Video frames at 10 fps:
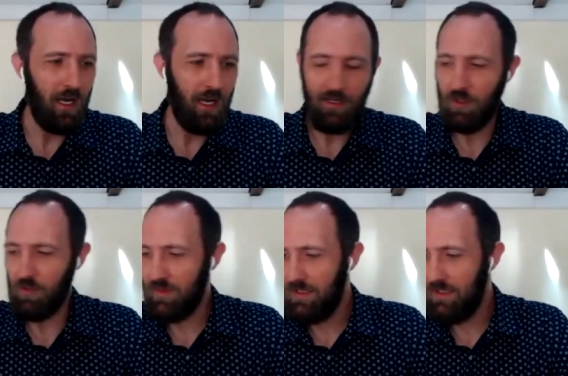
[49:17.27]
I know
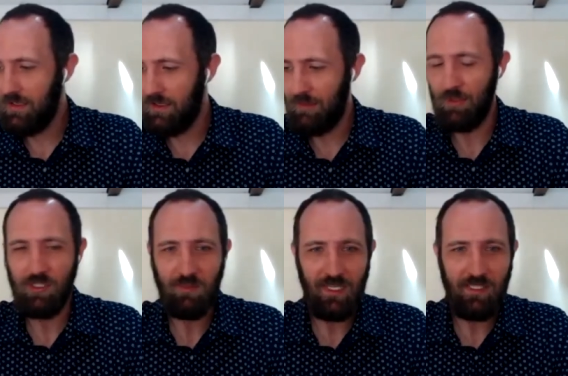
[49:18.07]
the
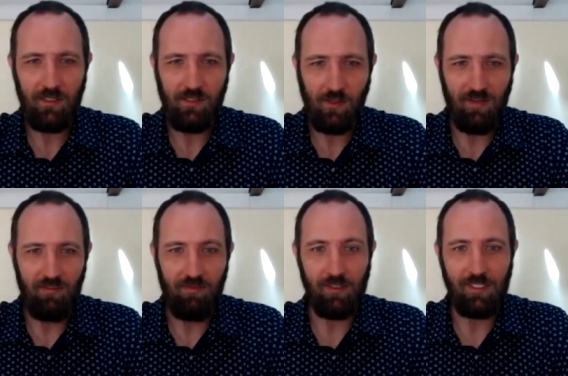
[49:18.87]
Immerse Space also have a
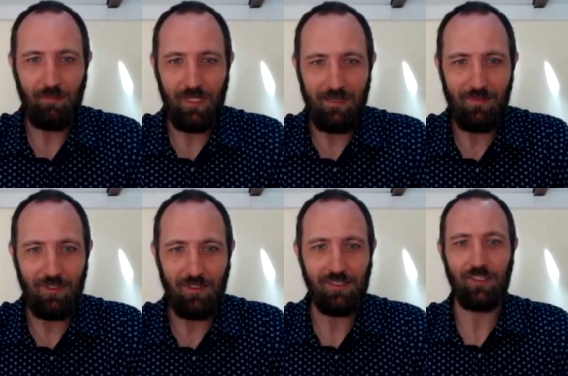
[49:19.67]
fully
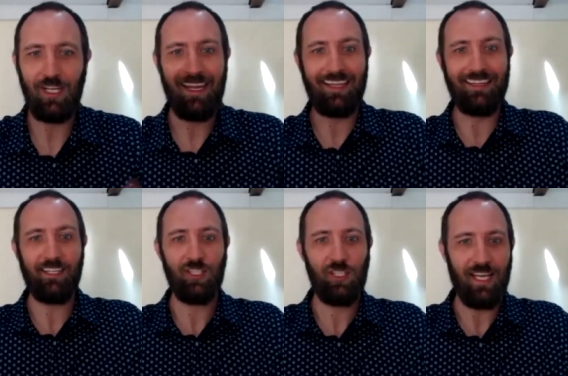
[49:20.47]
playable
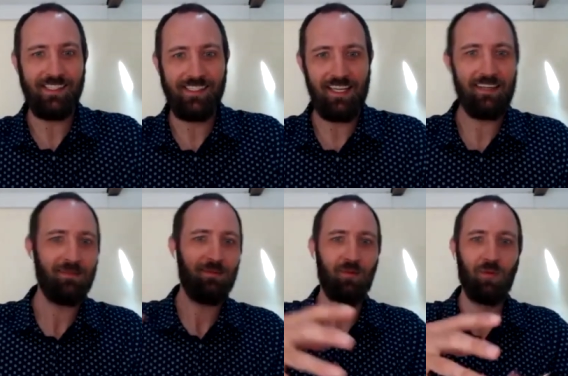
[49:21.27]
gigantic chess set
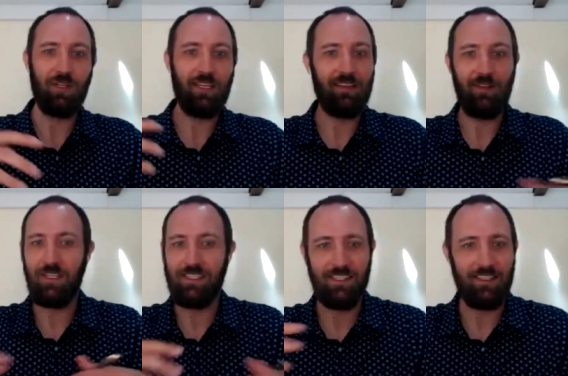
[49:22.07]
where you
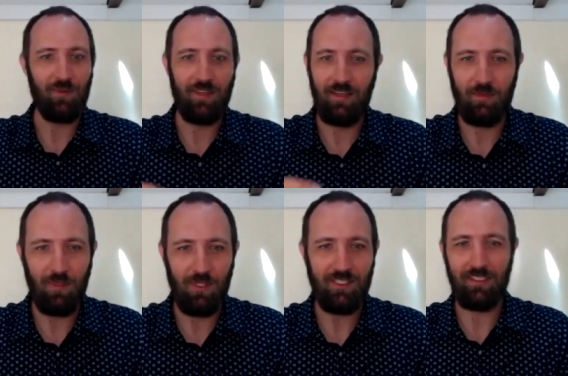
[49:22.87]
can sit there with another
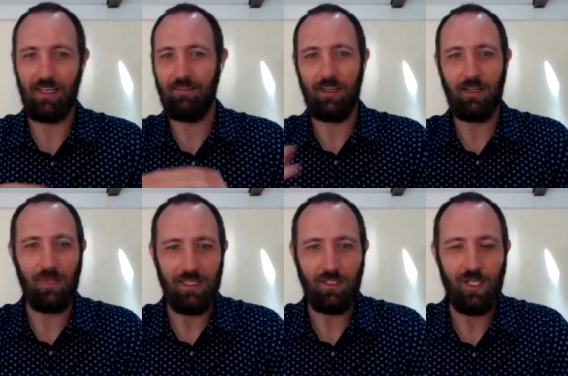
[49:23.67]
person and kind of
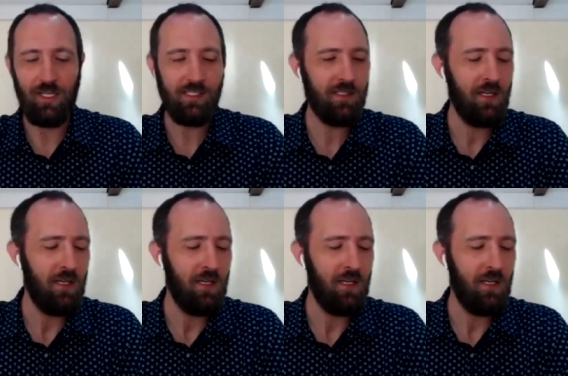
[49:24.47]
play chess.